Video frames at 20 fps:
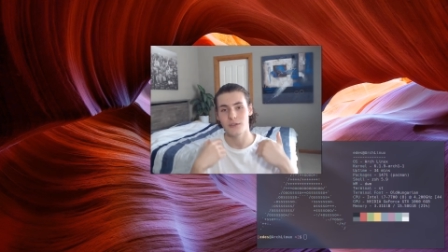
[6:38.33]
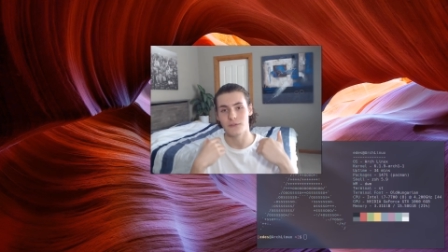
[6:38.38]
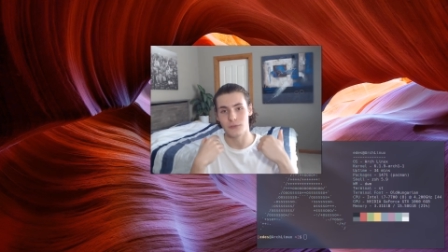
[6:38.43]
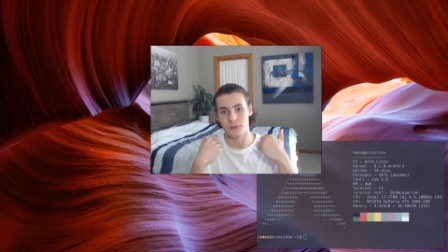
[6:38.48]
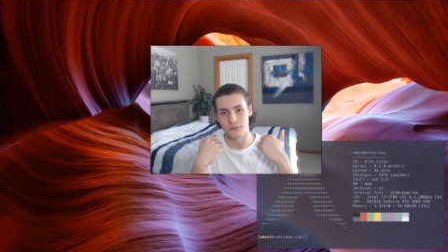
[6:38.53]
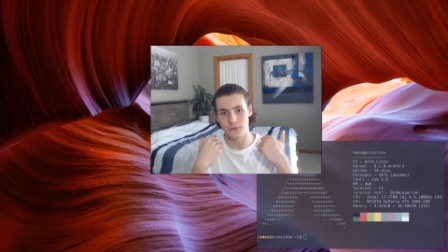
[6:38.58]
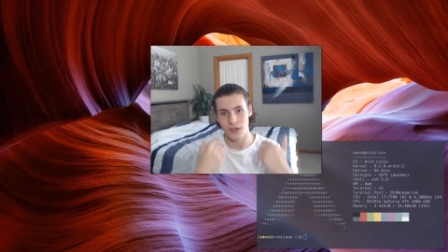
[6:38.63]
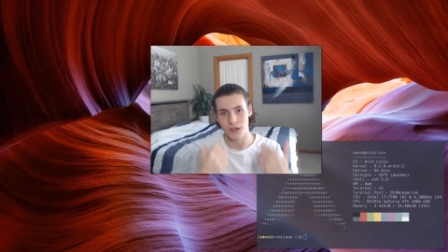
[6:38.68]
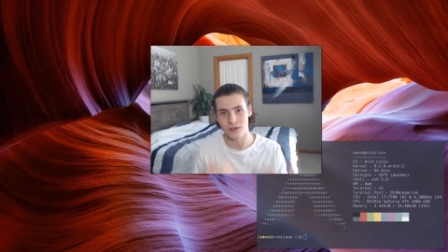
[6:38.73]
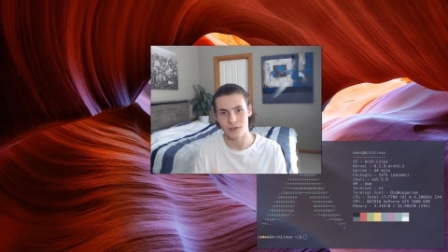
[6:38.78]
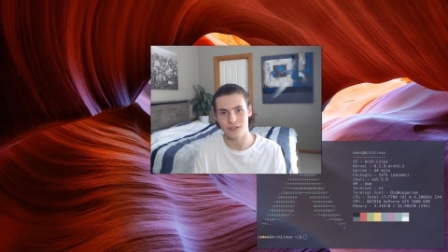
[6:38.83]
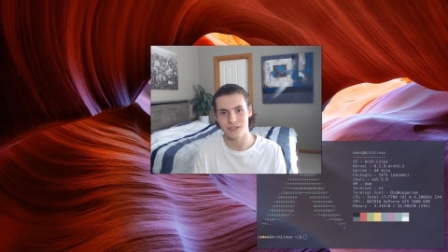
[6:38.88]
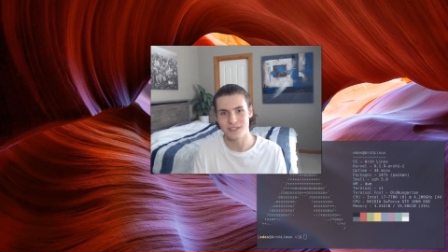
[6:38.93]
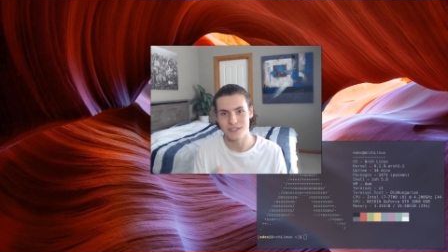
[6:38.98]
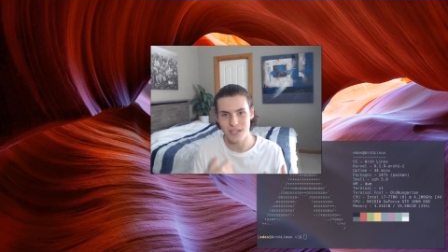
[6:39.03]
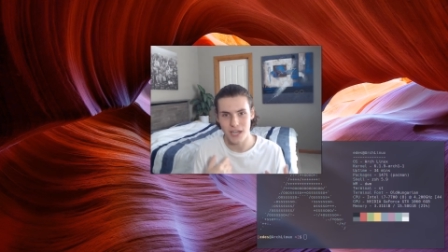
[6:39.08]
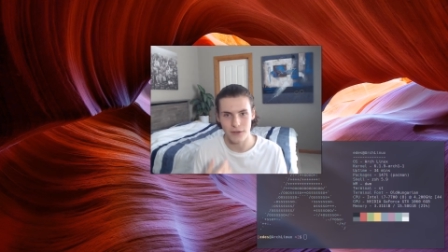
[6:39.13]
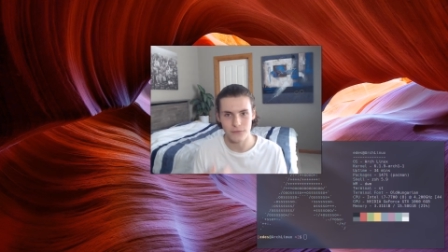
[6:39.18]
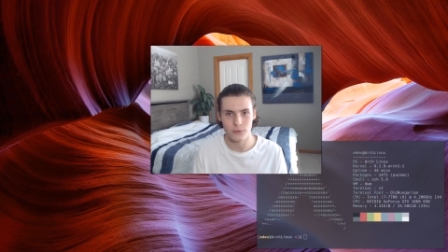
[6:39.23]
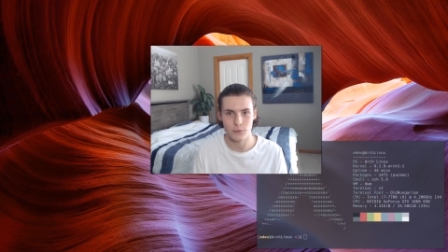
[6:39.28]
you found it
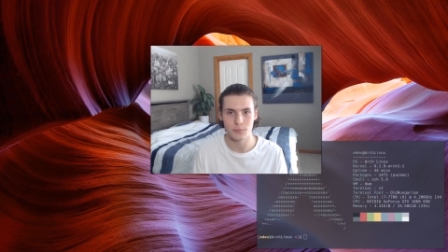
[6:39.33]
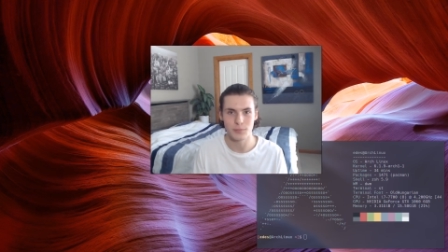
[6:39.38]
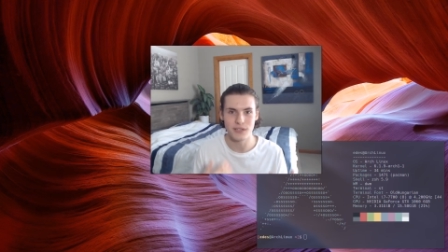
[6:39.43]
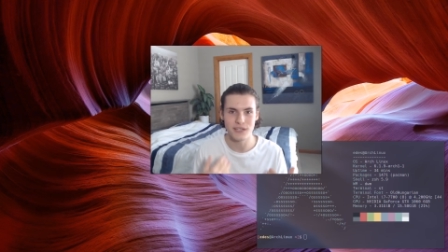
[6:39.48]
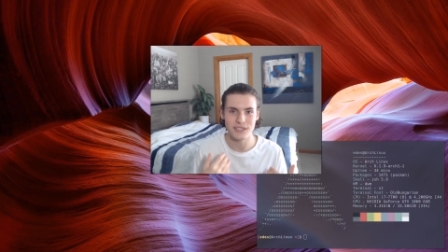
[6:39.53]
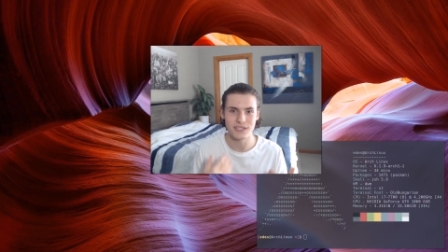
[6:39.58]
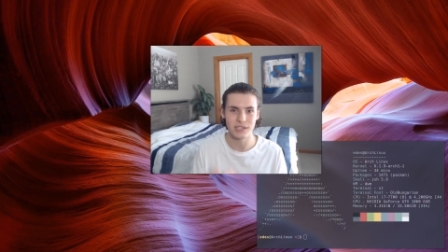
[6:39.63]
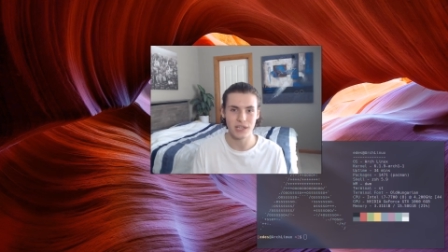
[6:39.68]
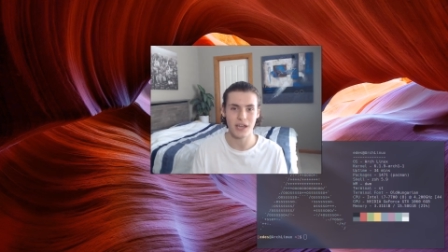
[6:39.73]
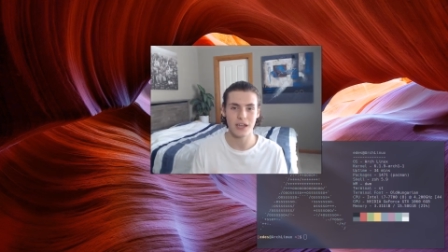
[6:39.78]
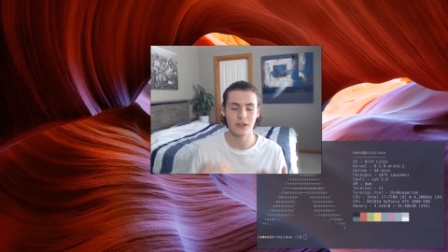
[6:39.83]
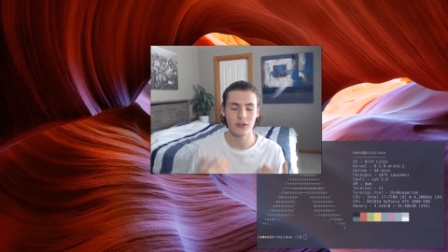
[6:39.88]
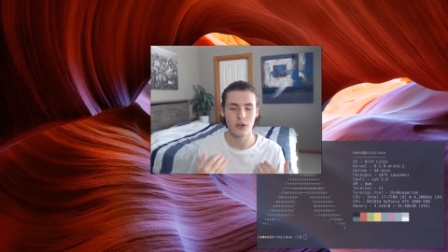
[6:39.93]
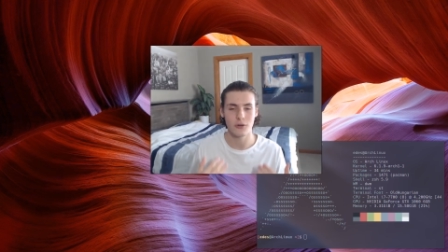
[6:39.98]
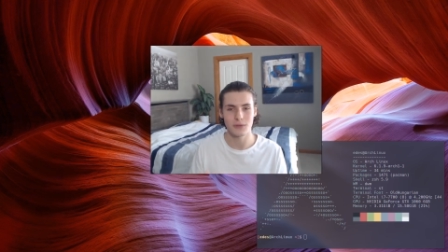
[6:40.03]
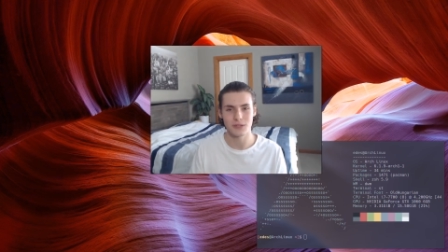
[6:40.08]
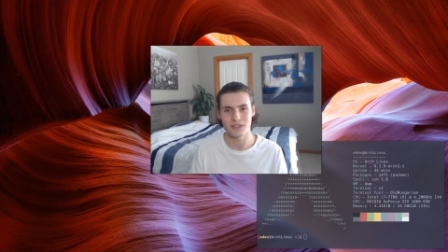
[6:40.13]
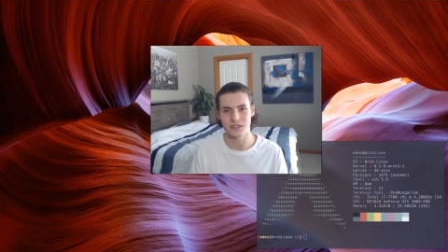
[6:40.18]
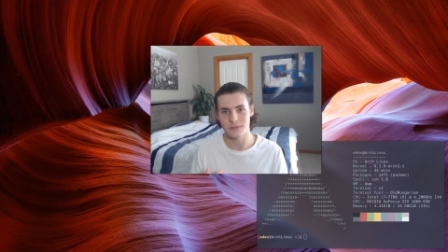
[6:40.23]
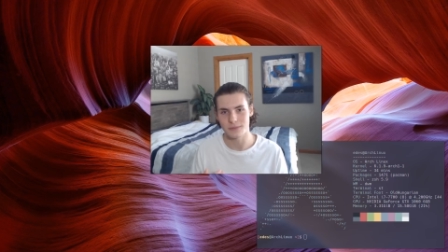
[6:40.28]
insightful, please like,
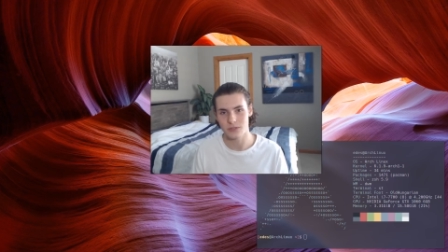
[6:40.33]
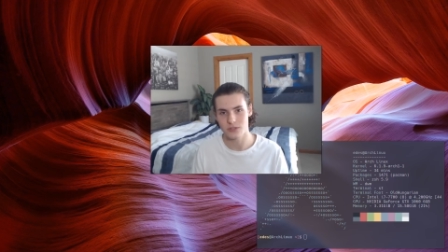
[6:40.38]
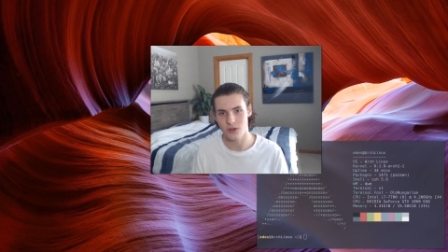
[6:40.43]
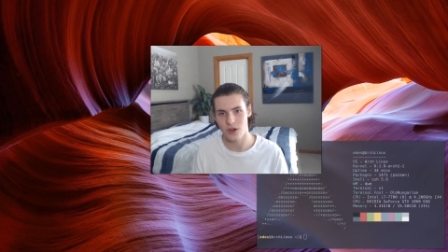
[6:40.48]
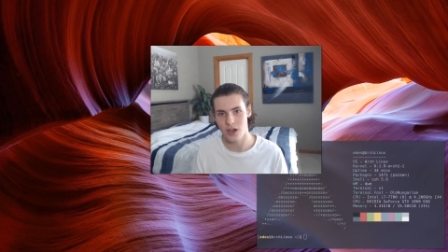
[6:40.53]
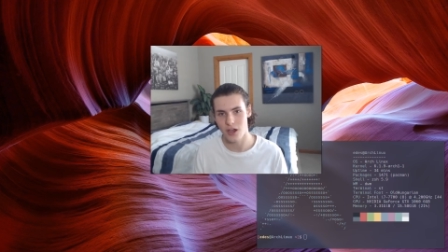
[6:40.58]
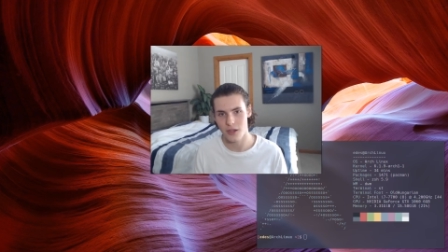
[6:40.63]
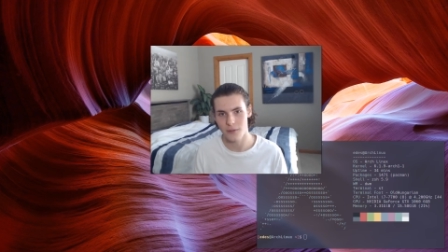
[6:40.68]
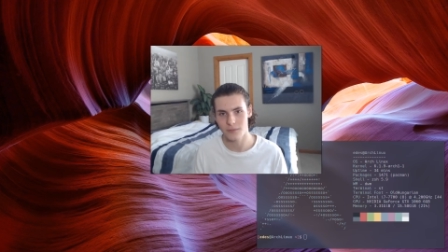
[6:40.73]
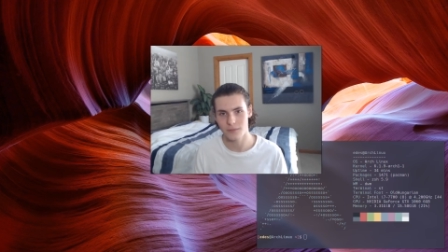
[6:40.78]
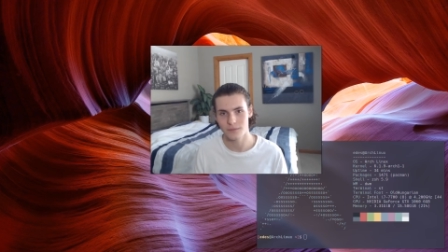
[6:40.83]
comment, subscribe,